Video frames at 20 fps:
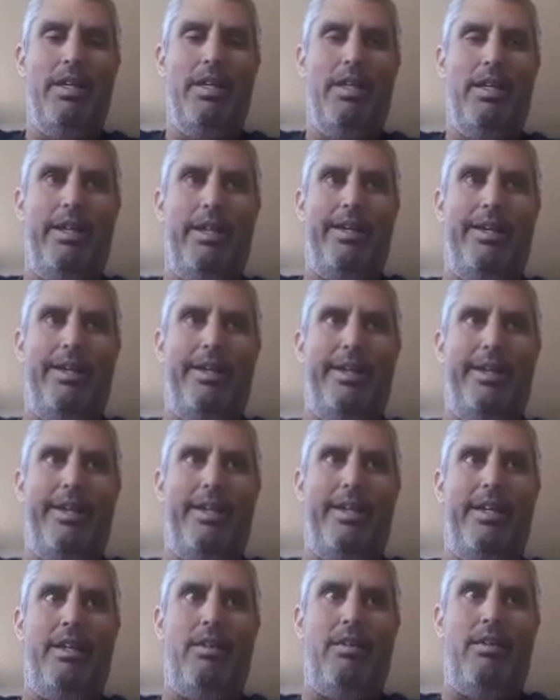
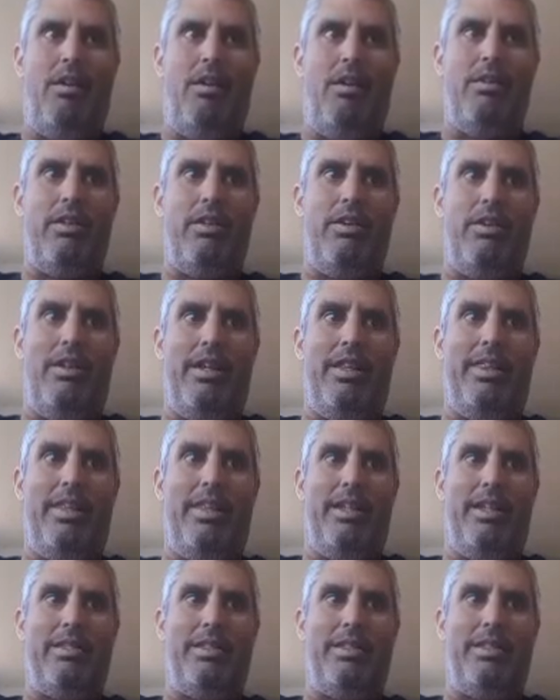in all, I
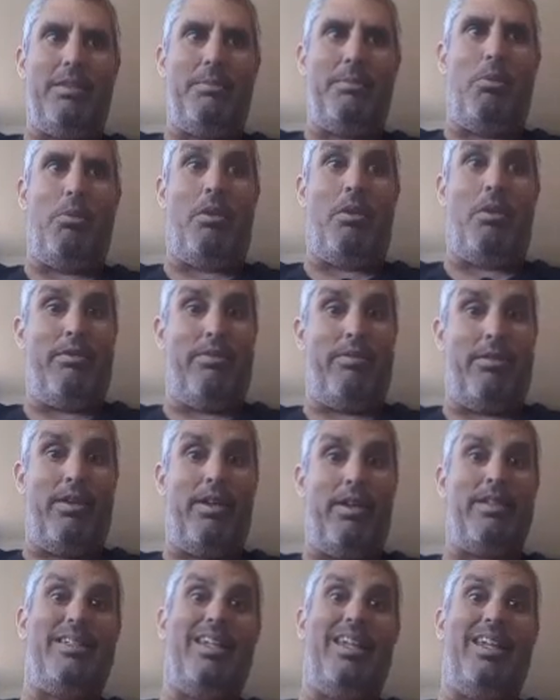think it's important for
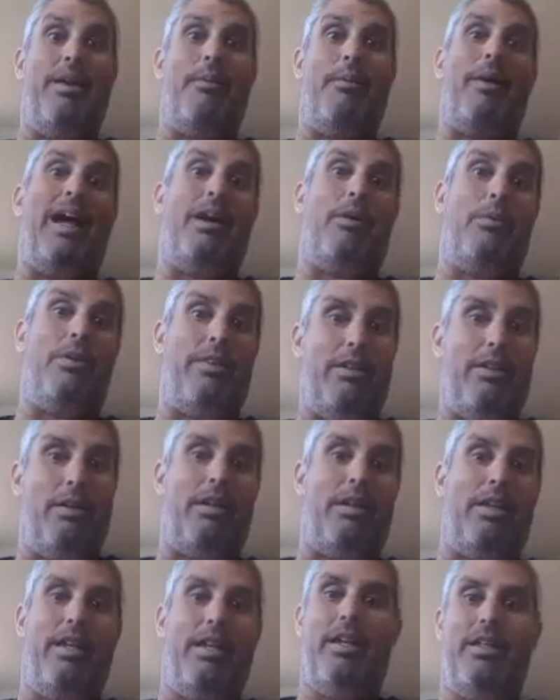us to get back with
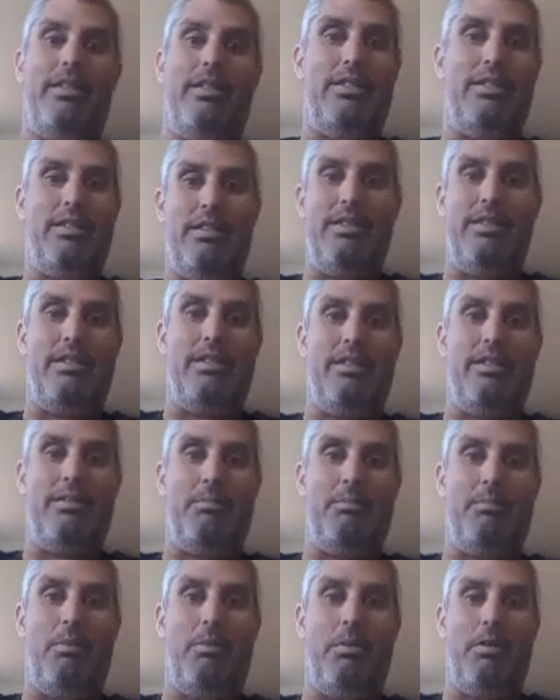our kids. It's
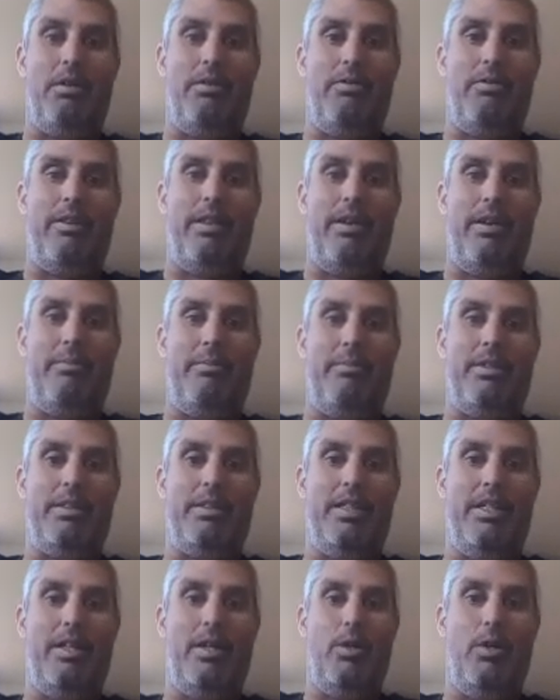important for them to
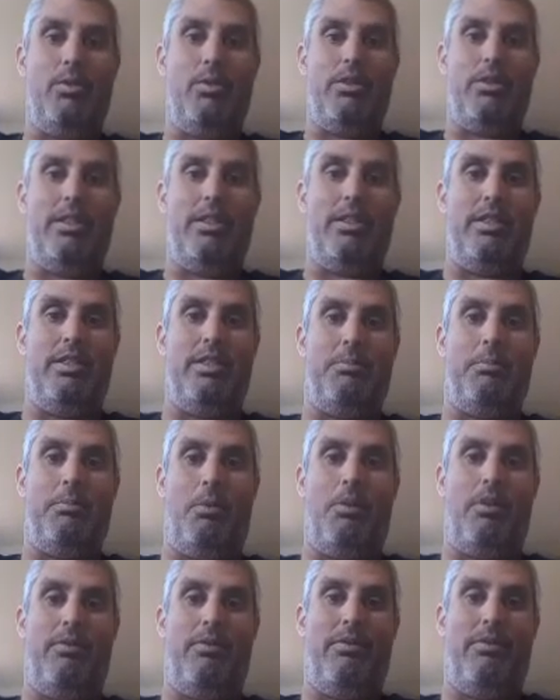see coaches. It's
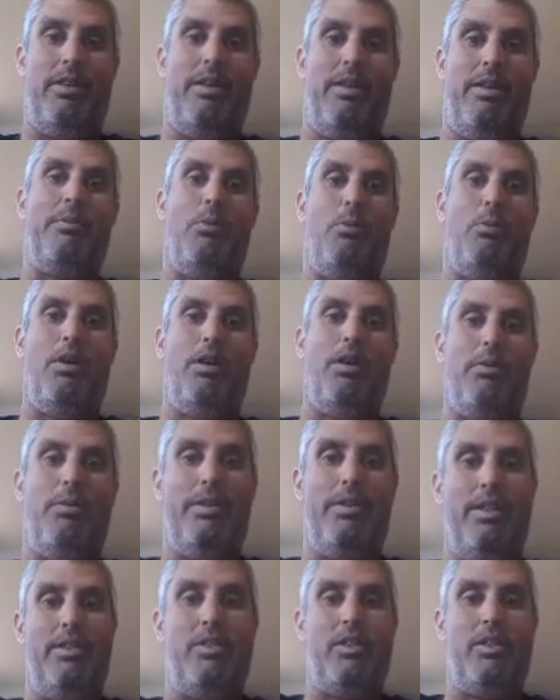important for them to work
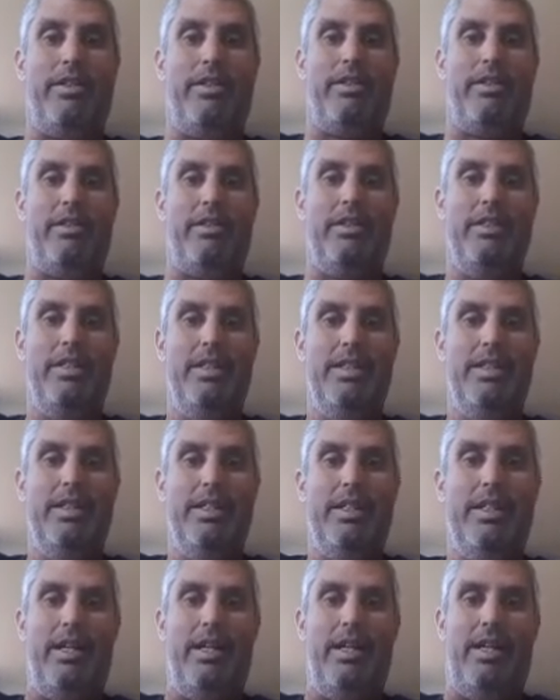with each other.
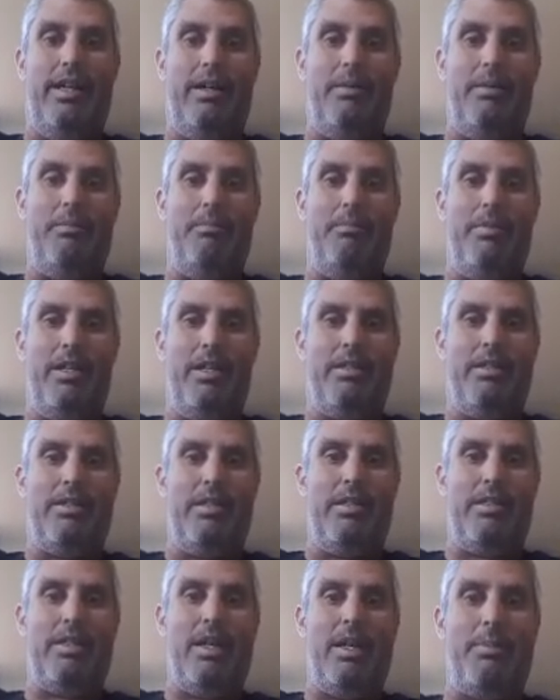It's
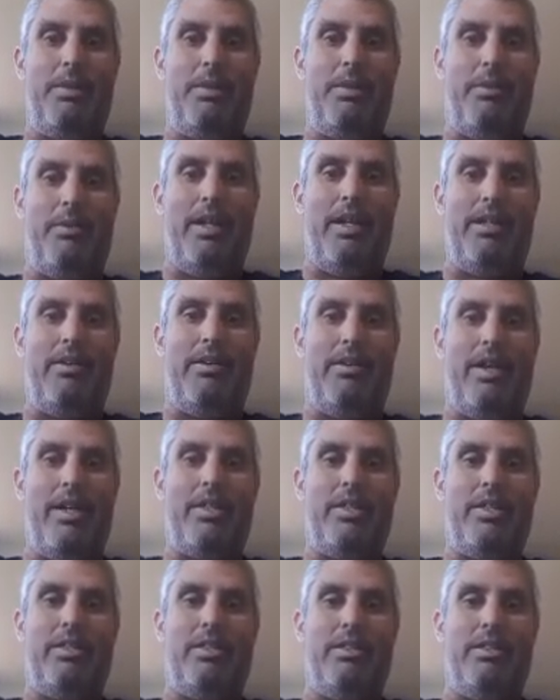a step in the right
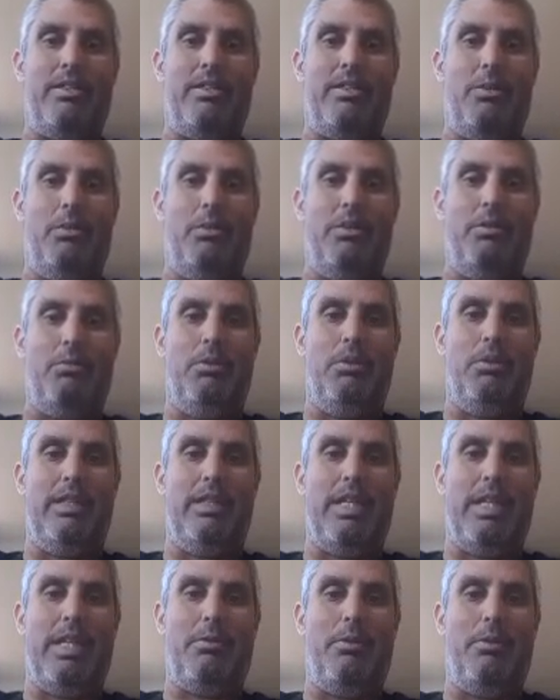direction. So we'll
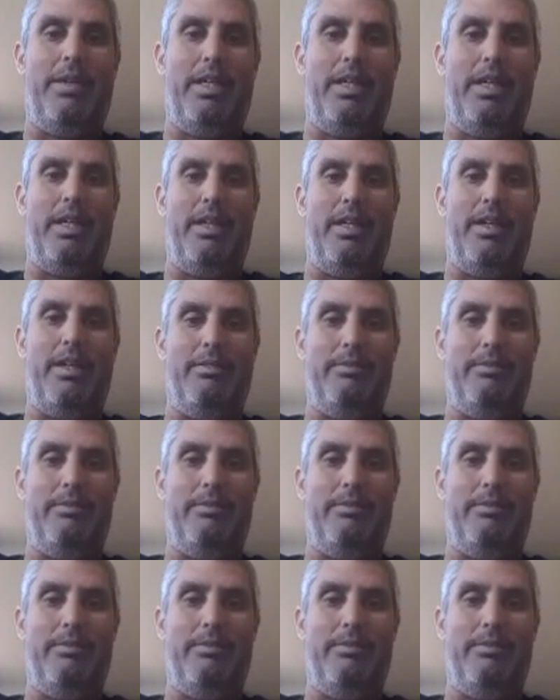take what we can get.